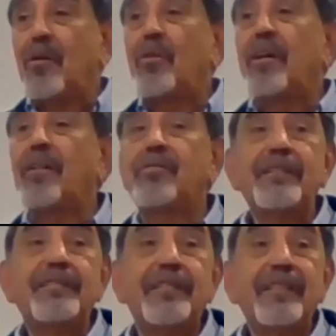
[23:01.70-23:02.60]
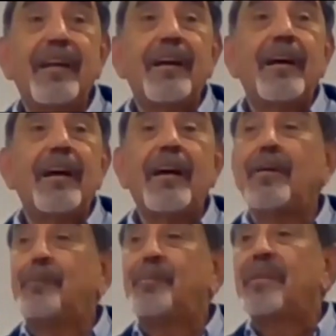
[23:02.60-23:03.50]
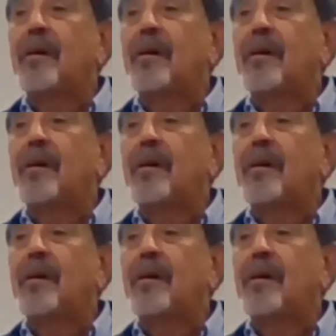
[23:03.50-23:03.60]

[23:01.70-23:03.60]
we have written a